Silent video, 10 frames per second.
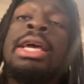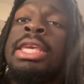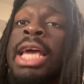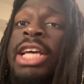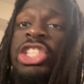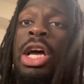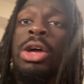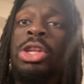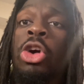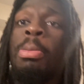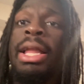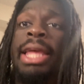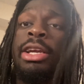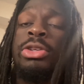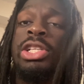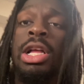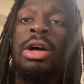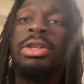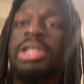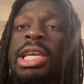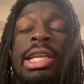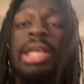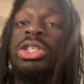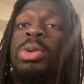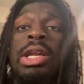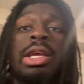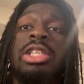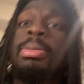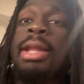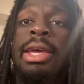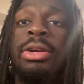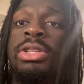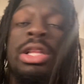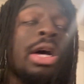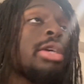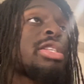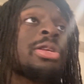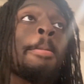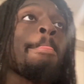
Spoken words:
Yeah, as y'all know, my Lakers lost. It is what it is. My Lakers lost.